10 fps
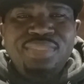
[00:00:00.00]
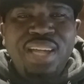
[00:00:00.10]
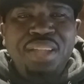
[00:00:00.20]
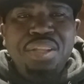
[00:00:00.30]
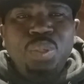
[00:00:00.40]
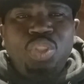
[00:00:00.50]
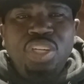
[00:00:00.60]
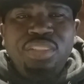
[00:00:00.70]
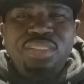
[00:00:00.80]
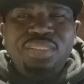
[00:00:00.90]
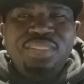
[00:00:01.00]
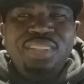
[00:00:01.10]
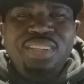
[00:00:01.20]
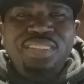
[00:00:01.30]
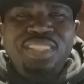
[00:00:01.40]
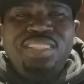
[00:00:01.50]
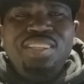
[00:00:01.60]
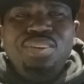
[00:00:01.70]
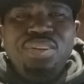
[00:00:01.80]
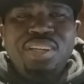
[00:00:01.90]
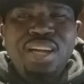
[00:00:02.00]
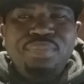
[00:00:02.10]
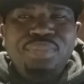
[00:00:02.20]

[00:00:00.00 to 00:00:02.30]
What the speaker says: I never thought this thing going to come.